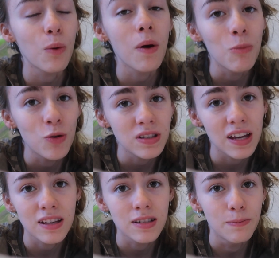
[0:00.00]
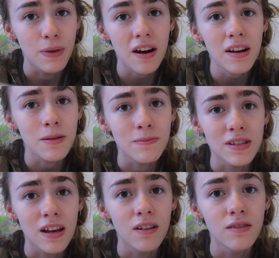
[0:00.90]
where Morty has to bury
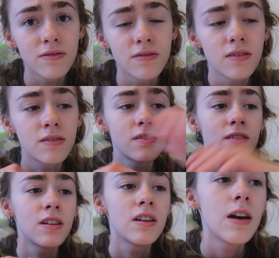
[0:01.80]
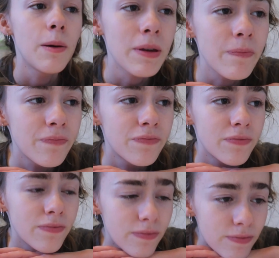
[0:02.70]
himself. I mean,
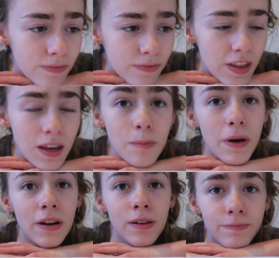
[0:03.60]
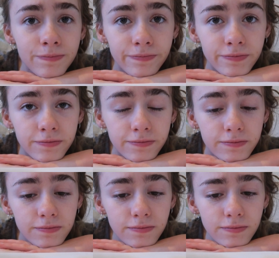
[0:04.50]
think about it.
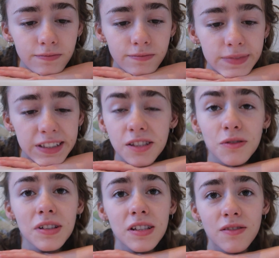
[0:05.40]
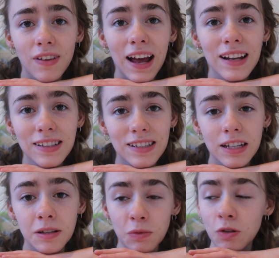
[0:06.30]
He's not in his reality
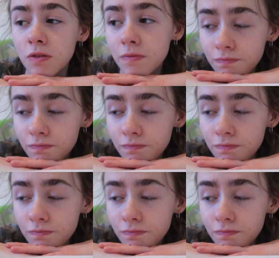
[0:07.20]
anymore.